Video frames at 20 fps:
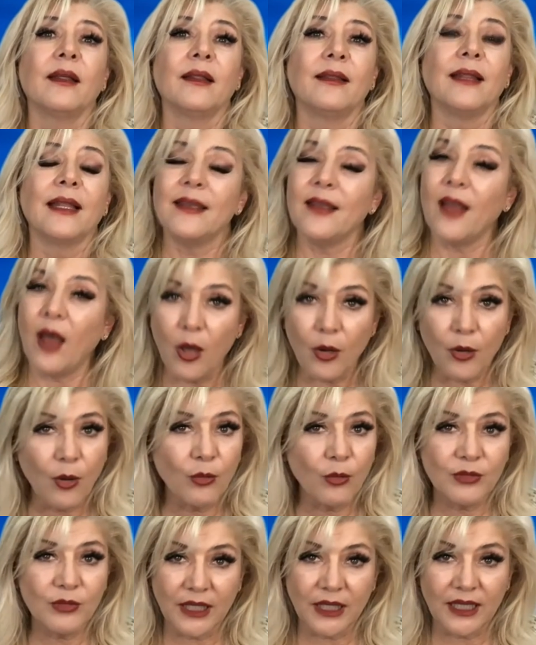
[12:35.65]
But not
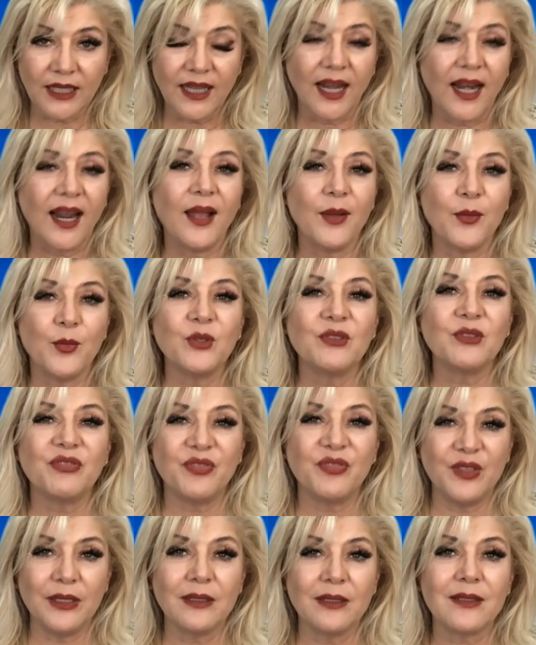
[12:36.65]
only that I would
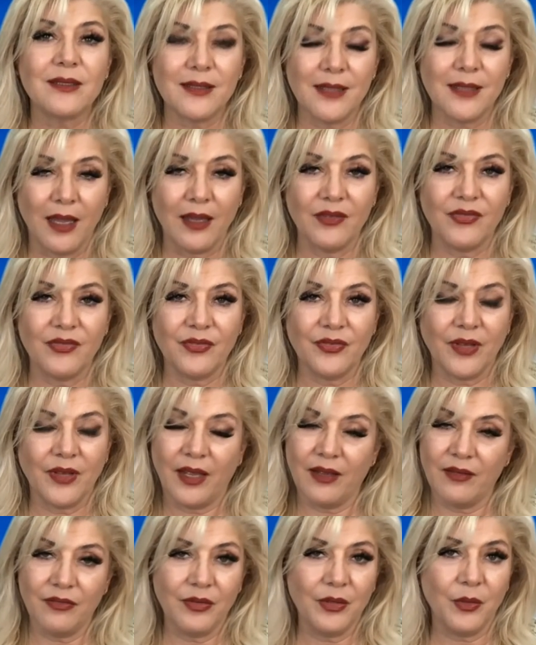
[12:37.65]
feel safe
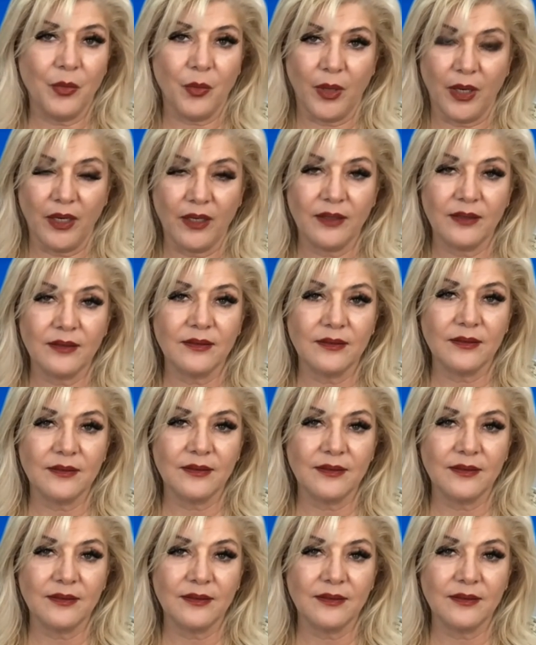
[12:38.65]
everywhere,